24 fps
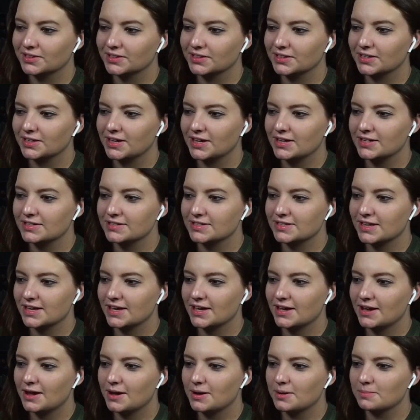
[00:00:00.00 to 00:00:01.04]
Can't
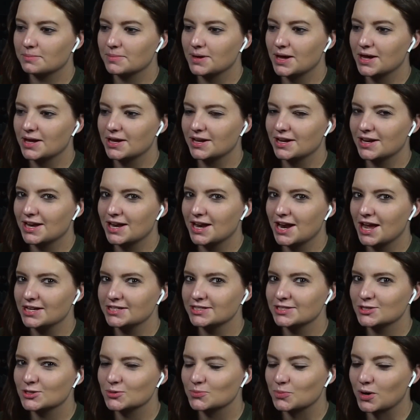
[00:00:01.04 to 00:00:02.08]
say I'm
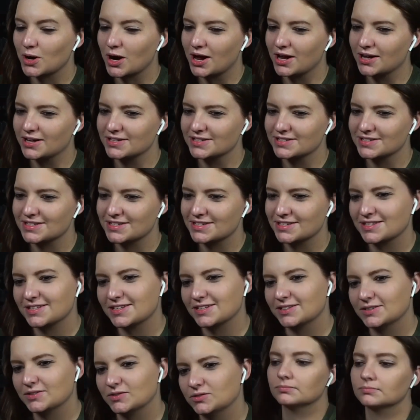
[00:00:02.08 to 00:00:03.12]
not surprised.
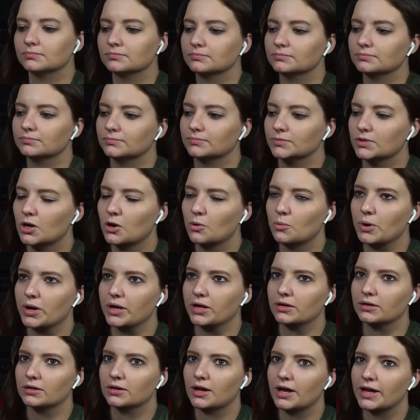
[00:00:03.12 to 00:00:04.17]
Or wait,
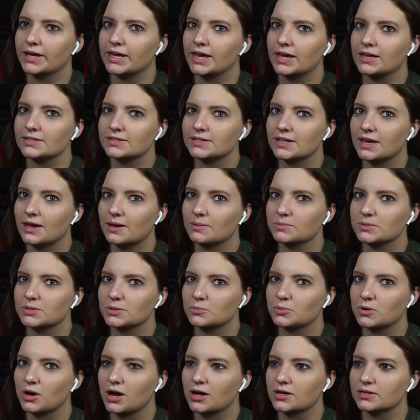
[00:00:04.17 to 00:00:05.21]
I can't say I'm
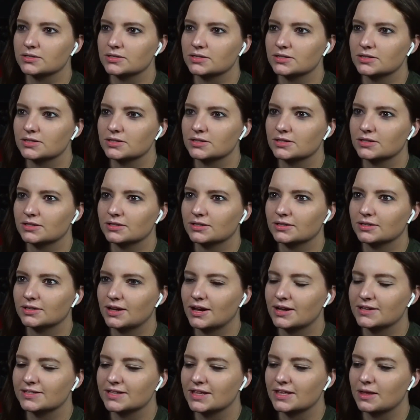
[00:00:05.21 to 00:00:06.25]
surprised.
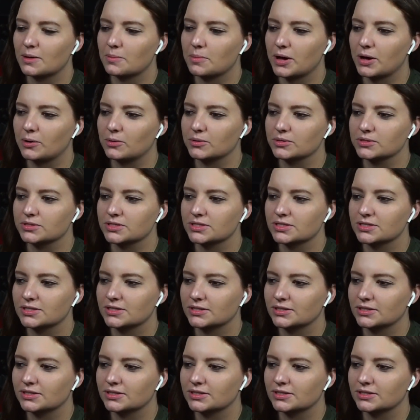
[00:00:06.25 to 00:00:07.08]
I said that backwards.